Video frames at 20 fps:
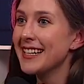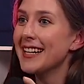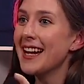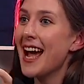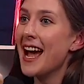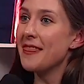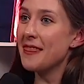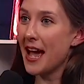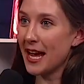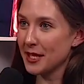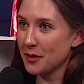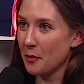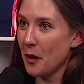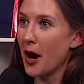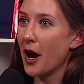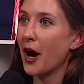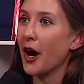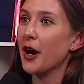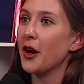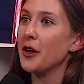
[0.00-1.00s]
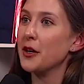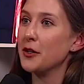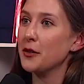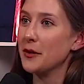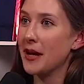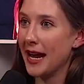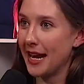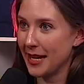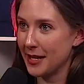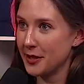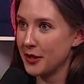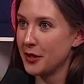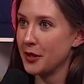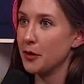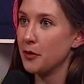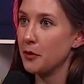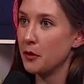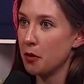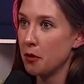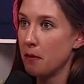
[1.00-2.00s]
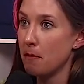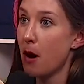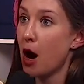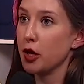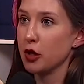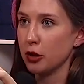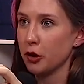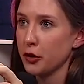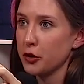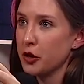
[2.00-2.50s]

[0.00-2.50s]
And that's where you get into modular.